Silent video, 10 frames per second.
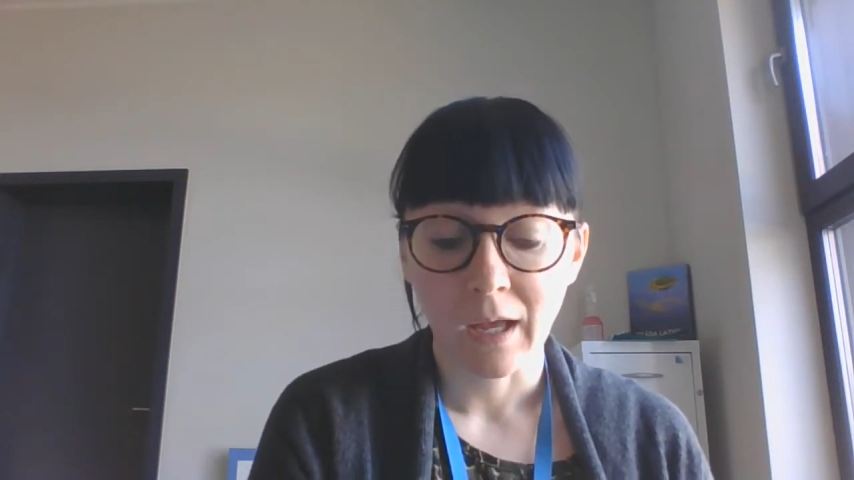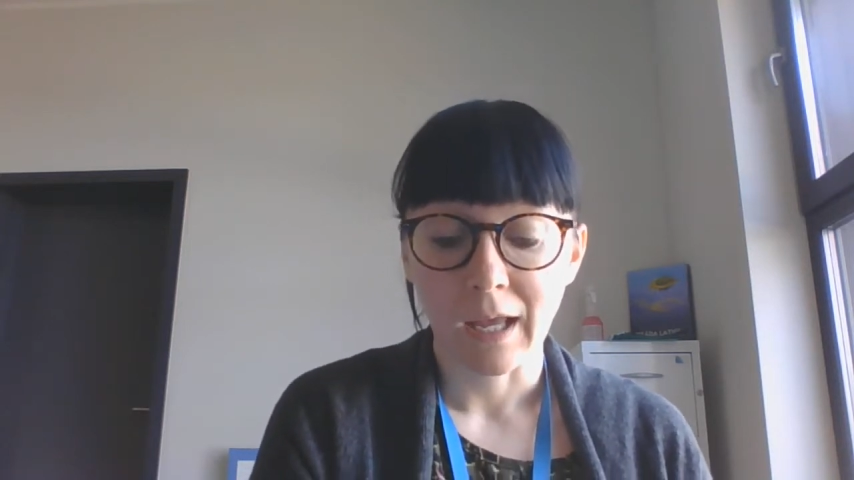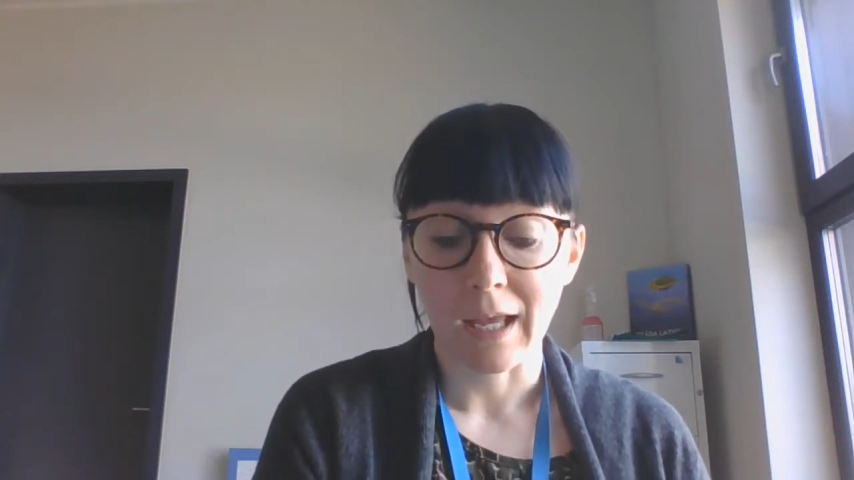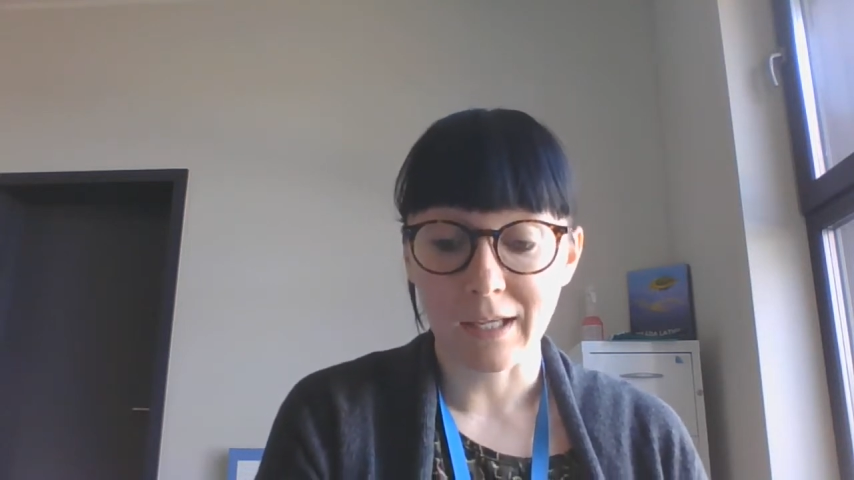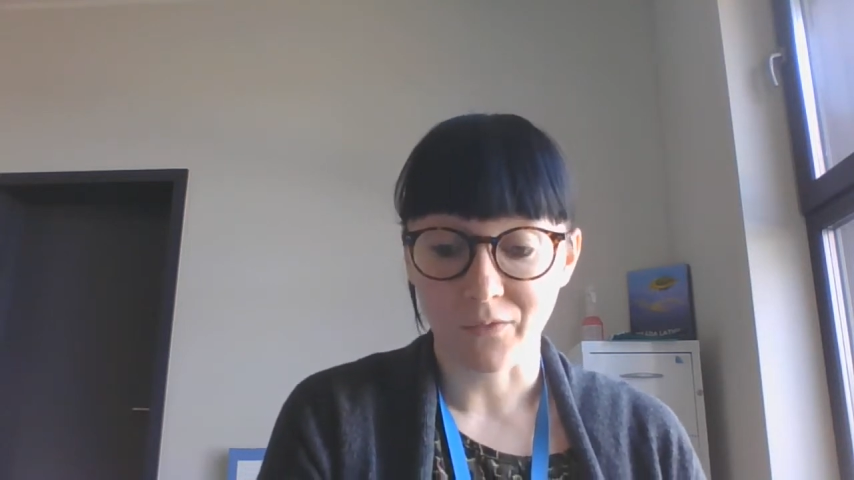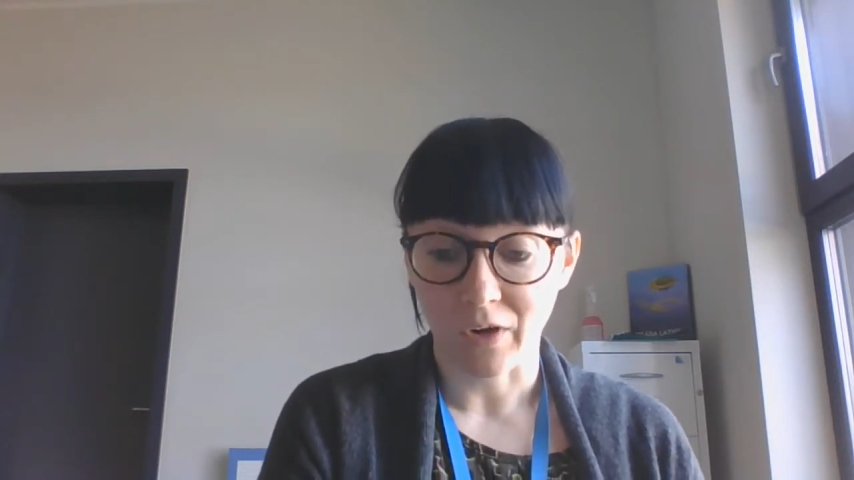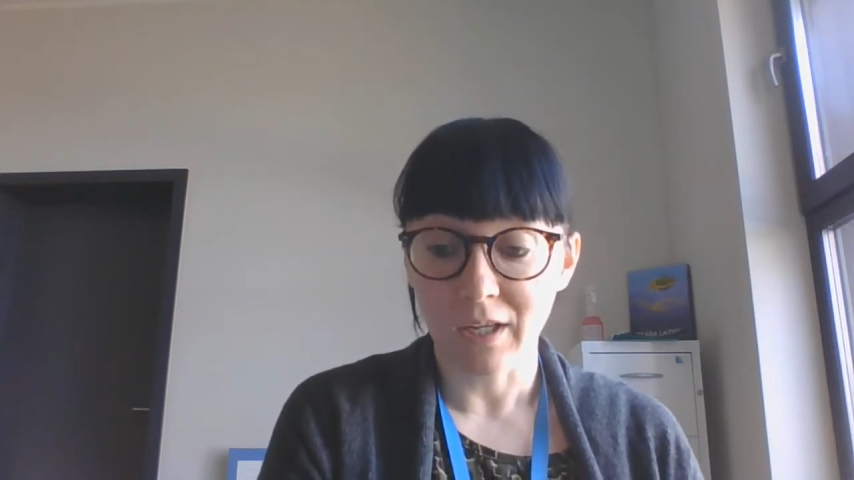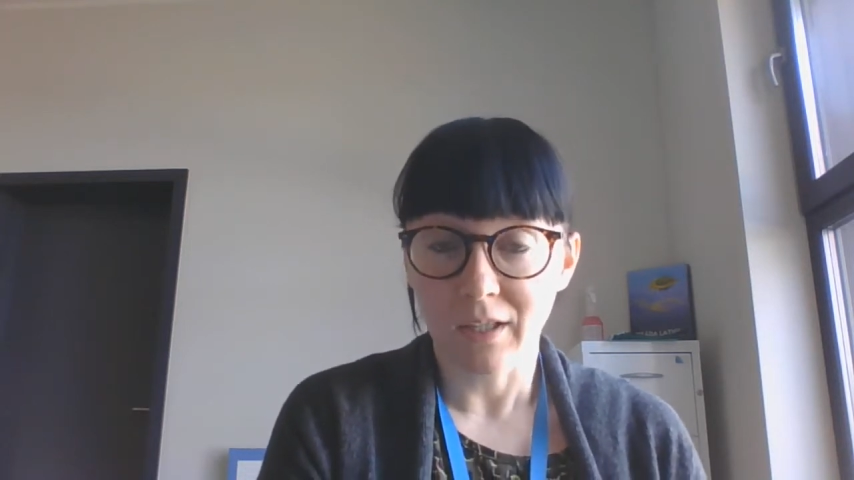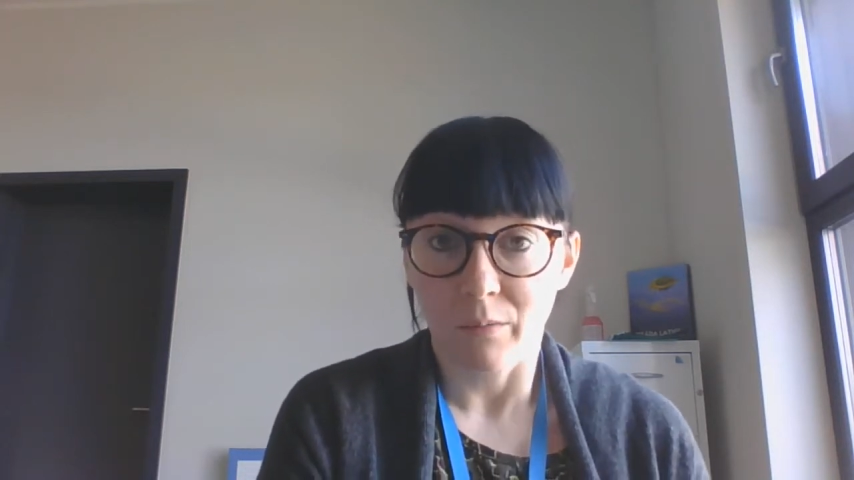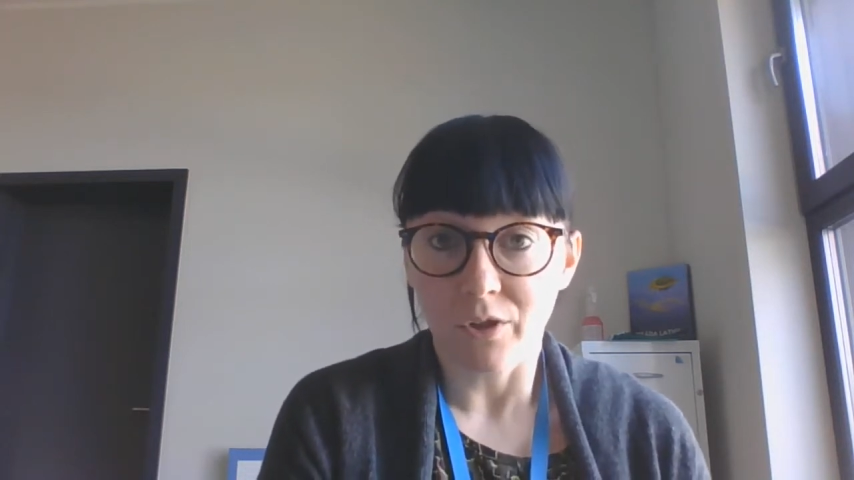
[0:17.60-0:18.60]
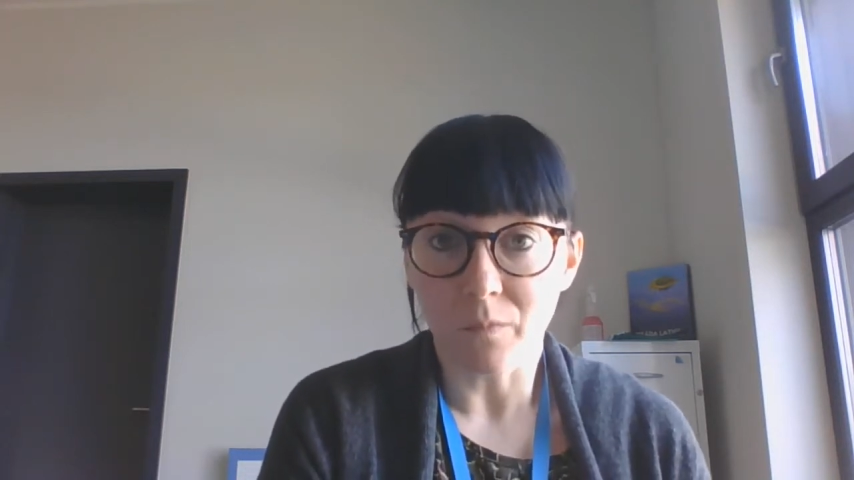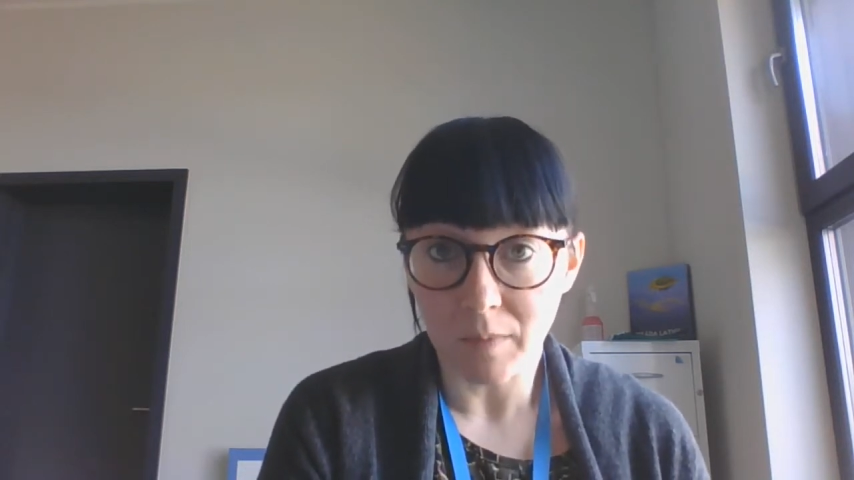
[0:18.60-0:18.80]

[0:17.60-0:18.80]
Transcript: is Friday, which